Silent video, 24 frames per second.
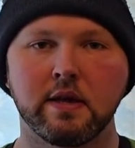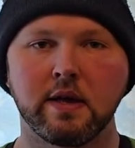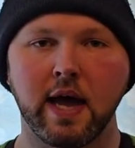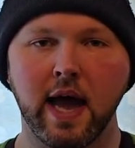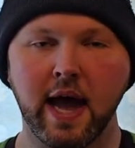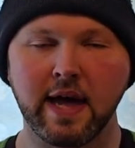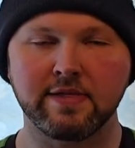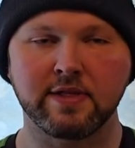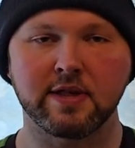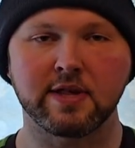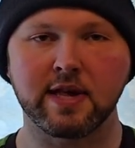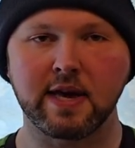
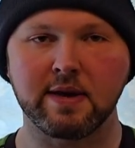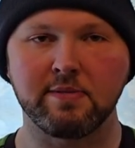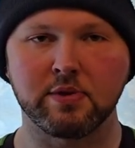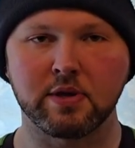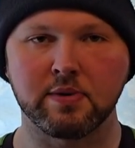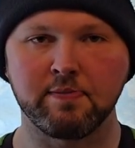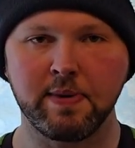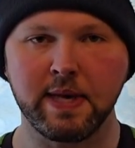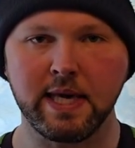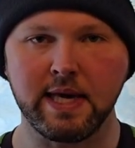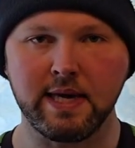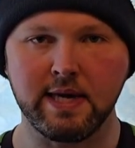at the same
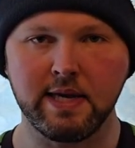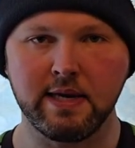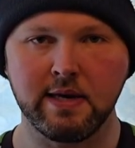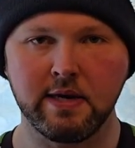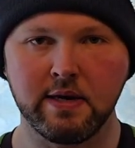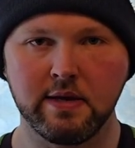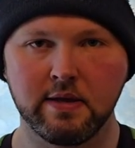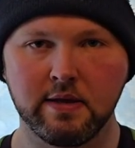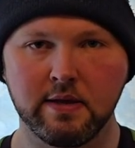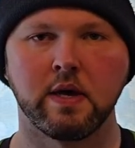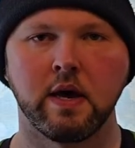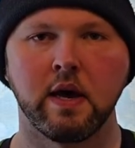speed,
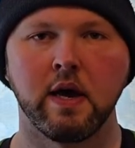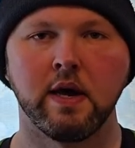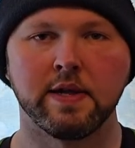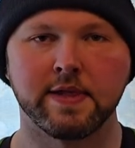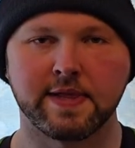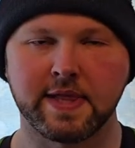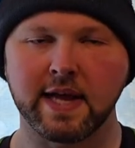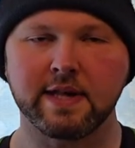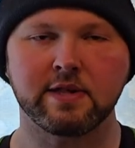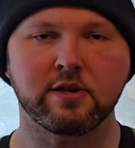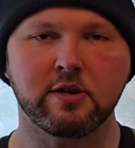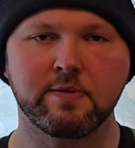
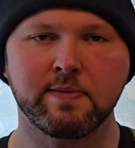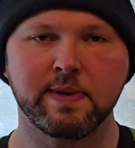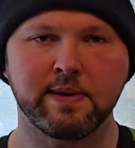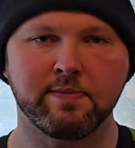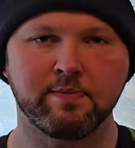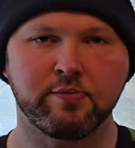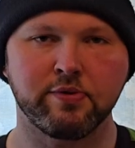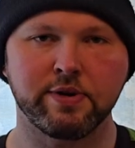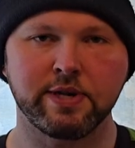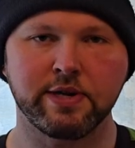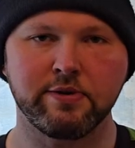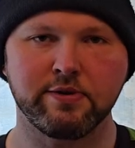that's going to be
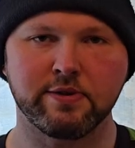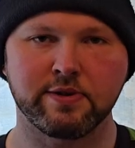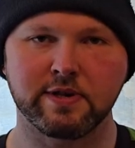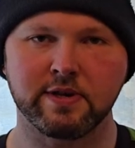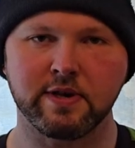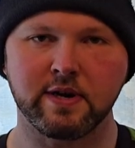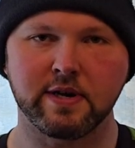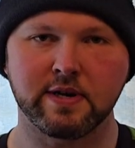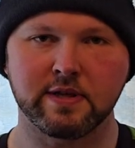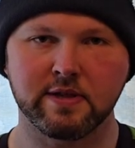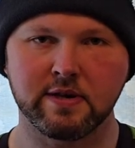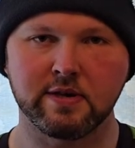a pretty good
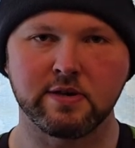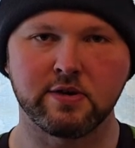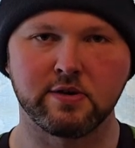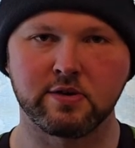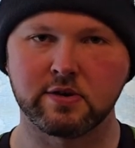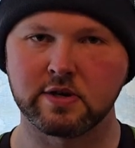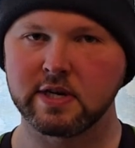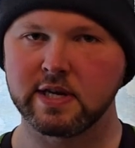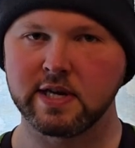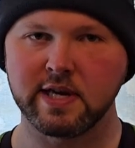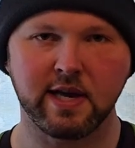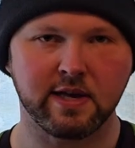sign that you're
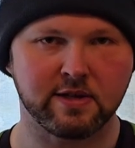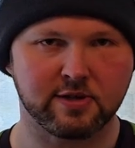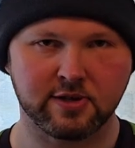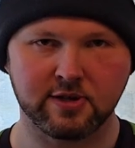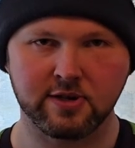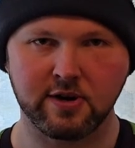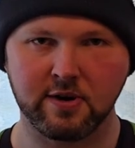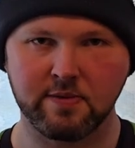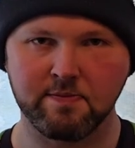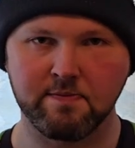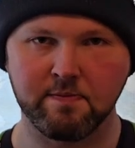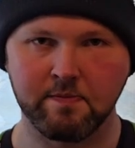going to get
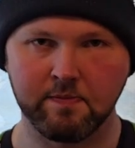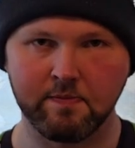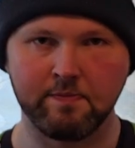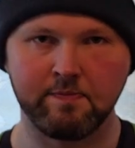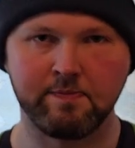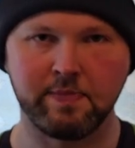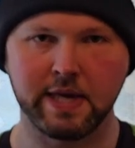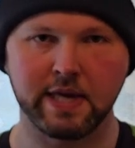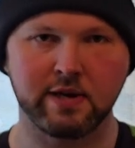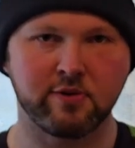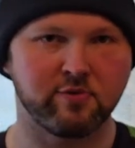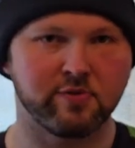some
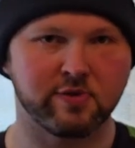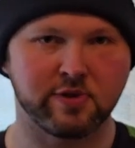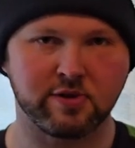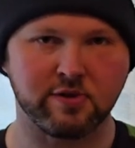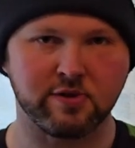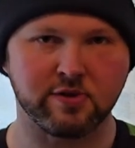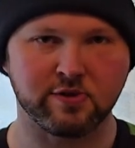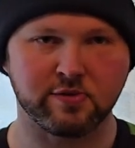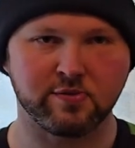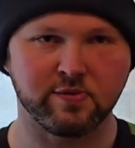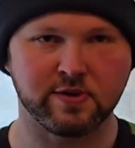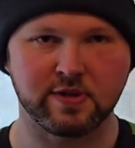big
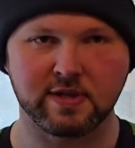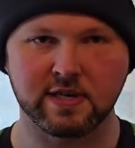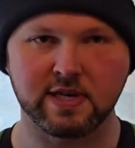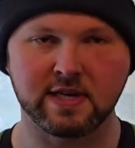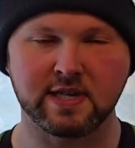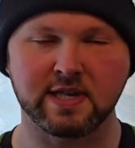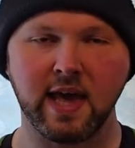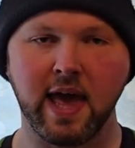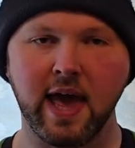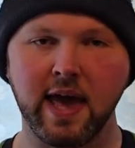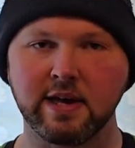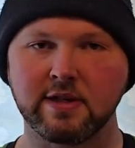results with
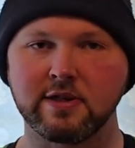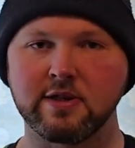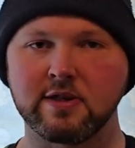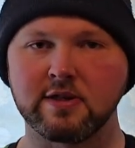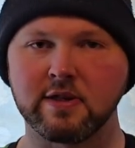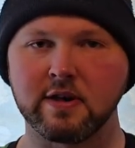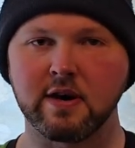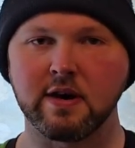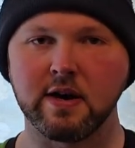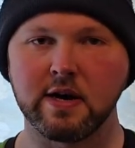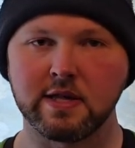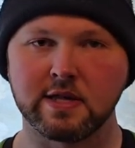this
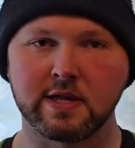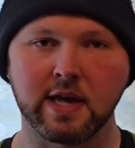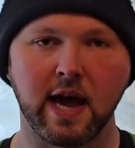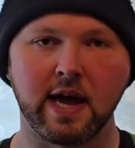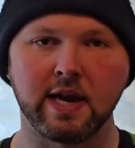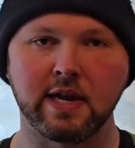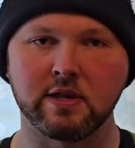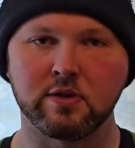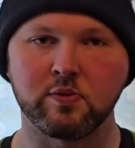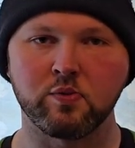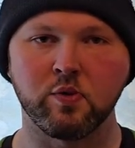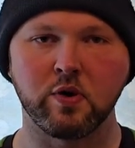exercise,
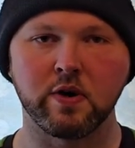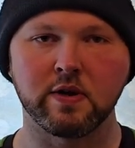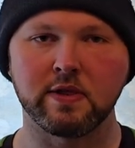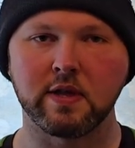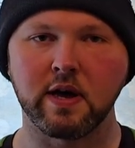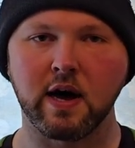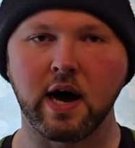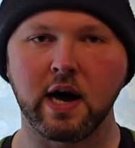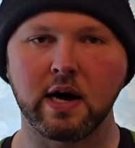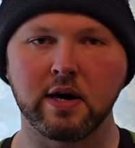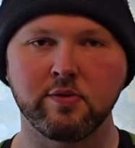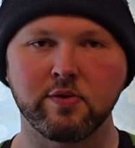and it's one
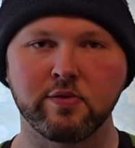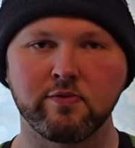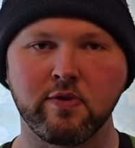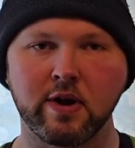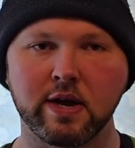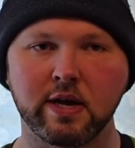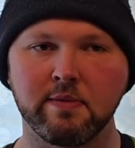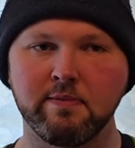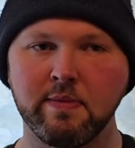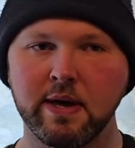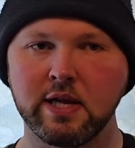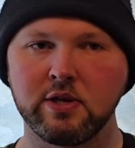that I would
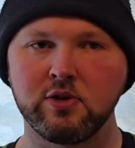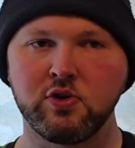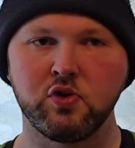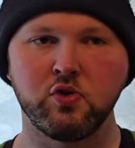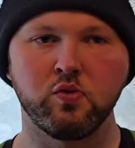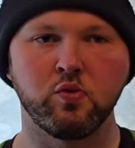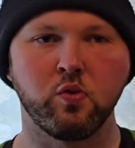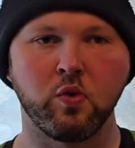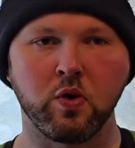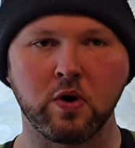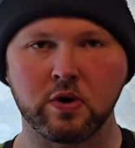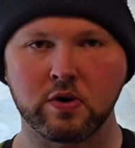recommend you
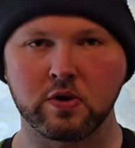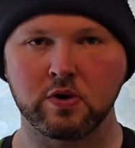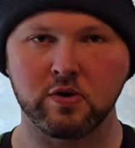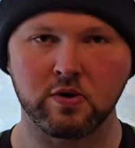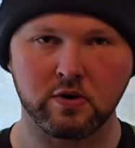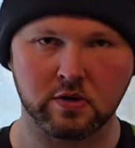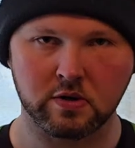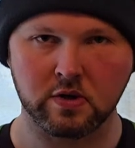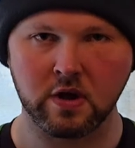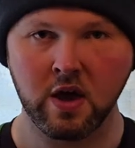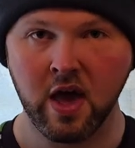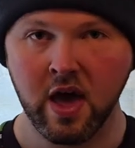work
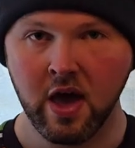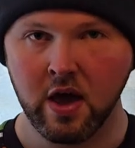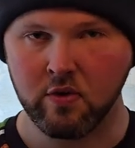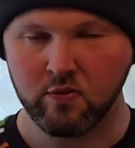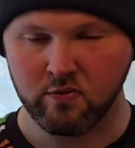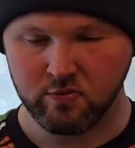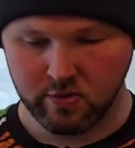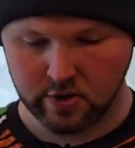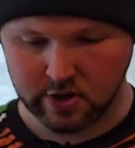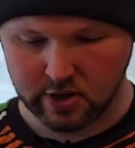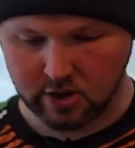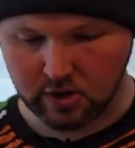on
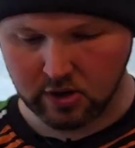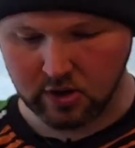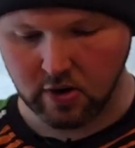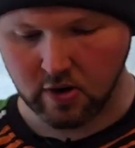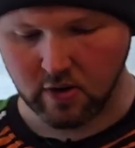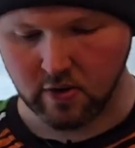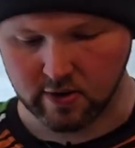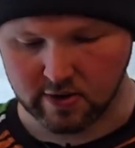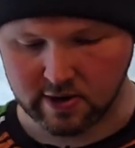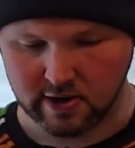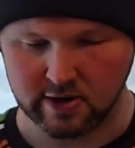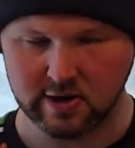
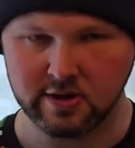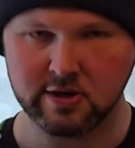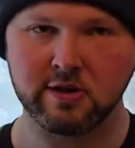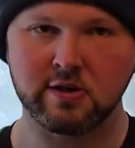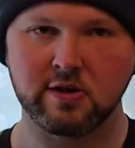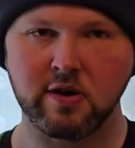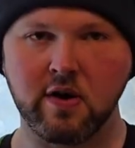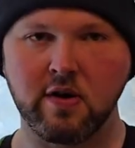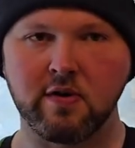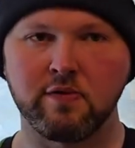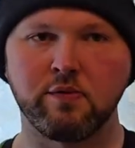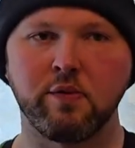regardless
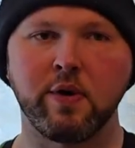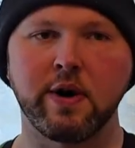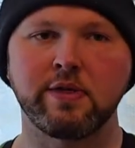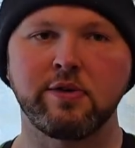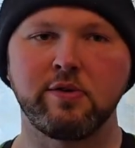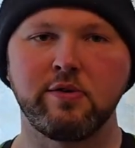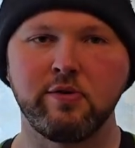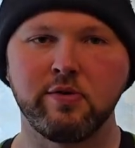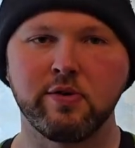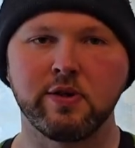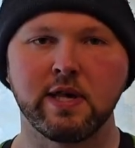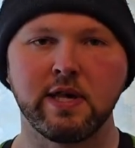of whether
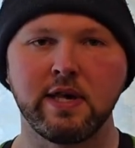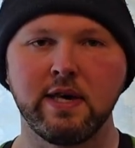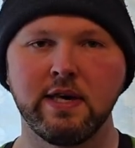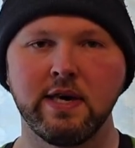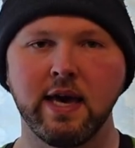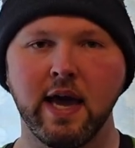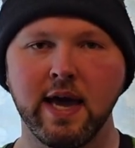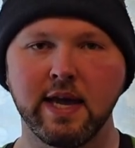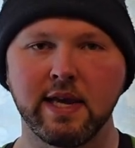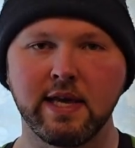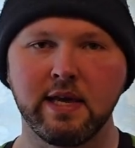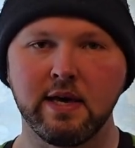you
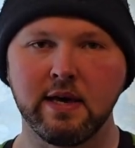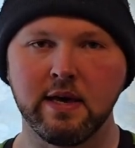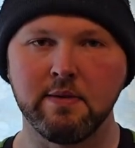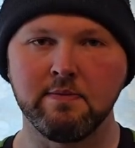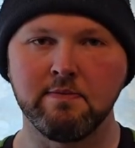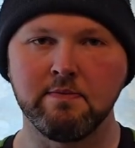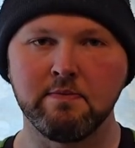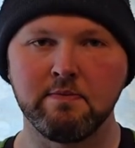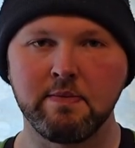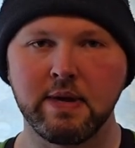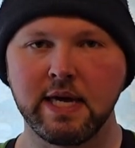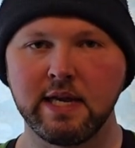see any
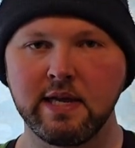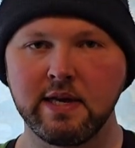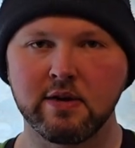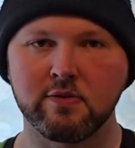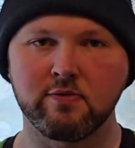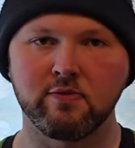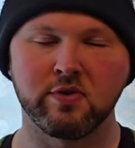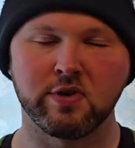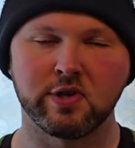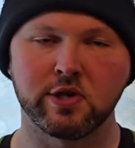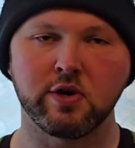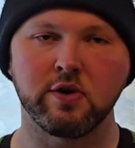immediate
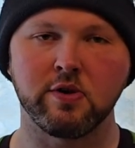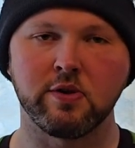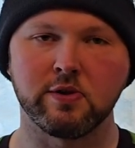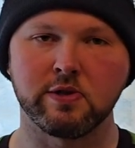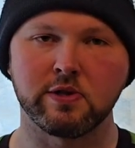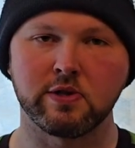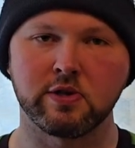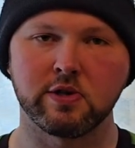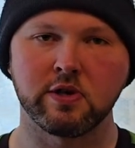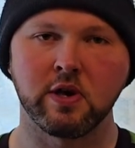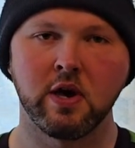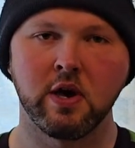
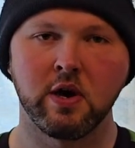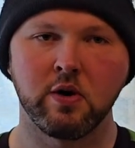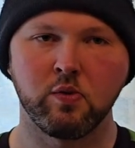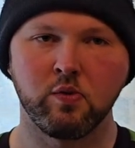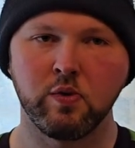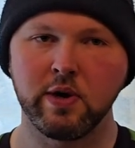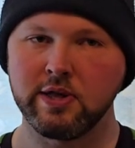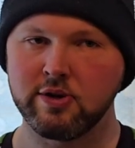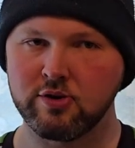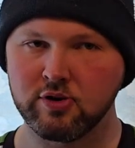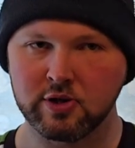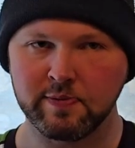results
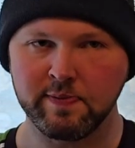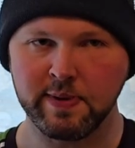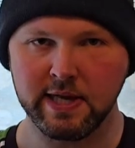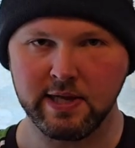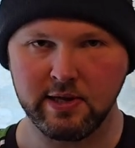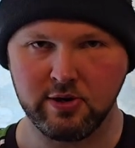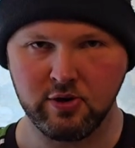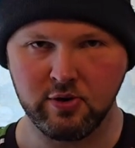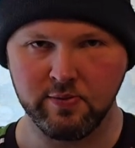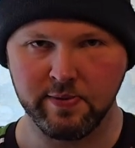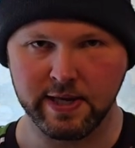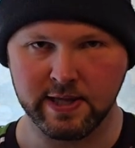with your speed
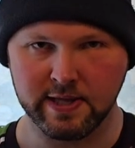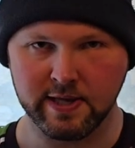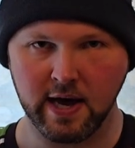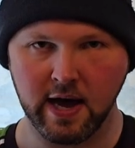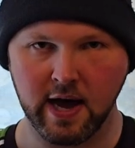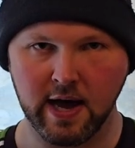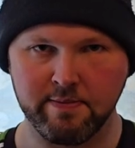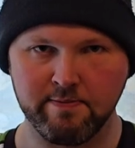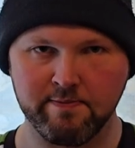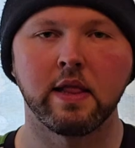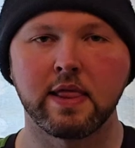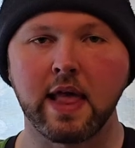cubing time.